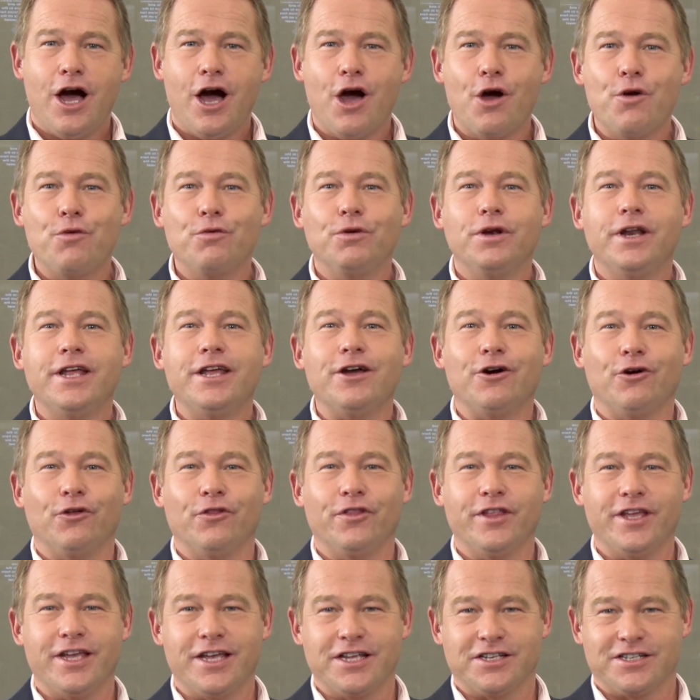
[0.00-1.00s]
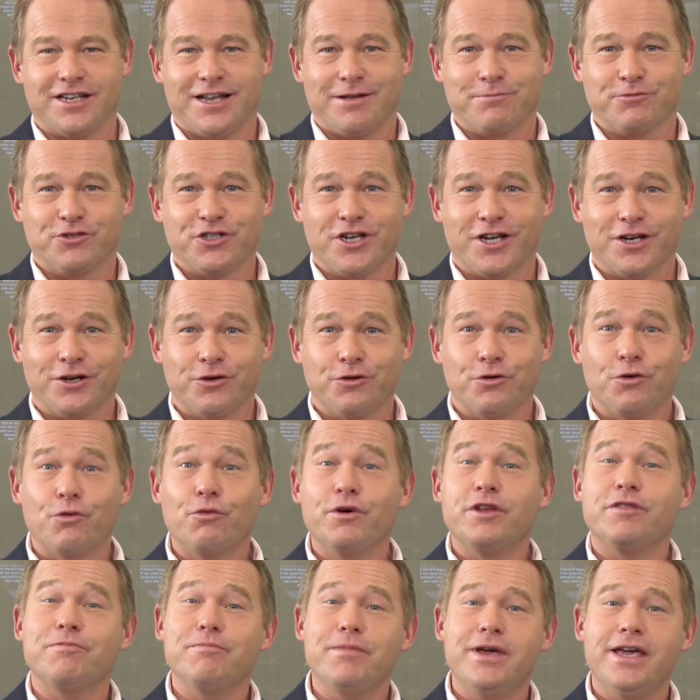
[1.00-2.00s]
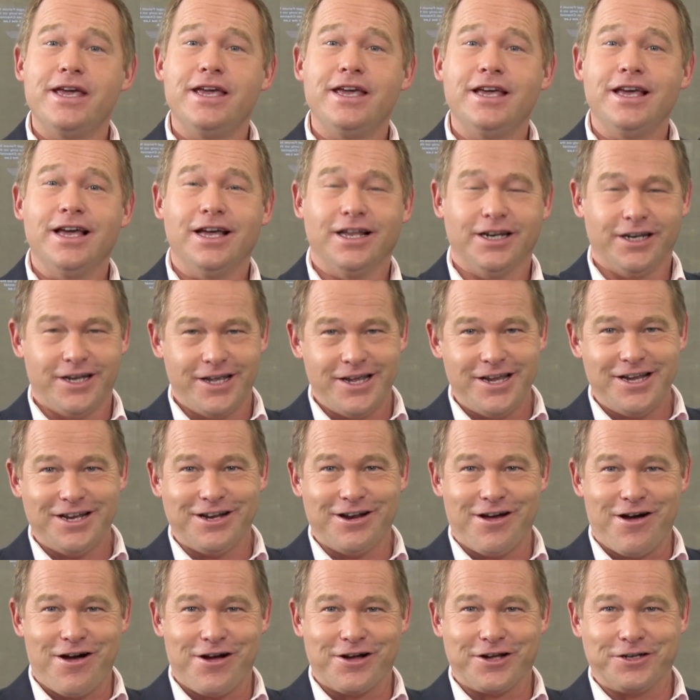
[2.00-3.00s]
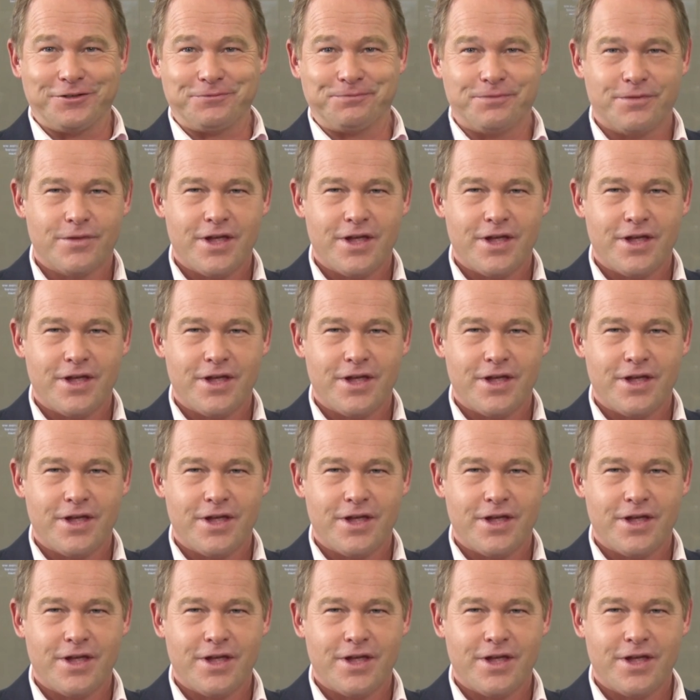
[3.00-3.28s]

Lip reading: only on the Islam Channel with me, Lee Clark.